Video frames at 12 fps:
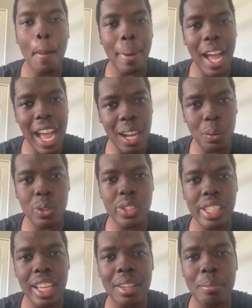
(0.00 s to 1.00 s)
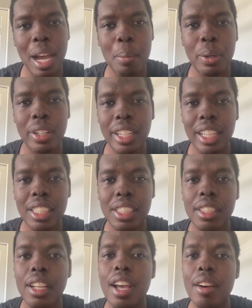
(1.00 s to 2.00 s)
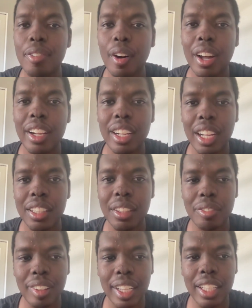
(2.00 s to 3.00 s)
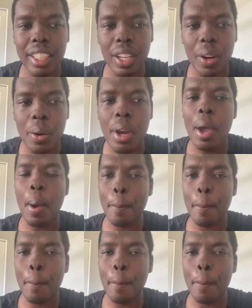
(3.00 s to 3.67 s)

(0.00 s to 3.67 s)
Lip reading: but I will save my prediction for another video.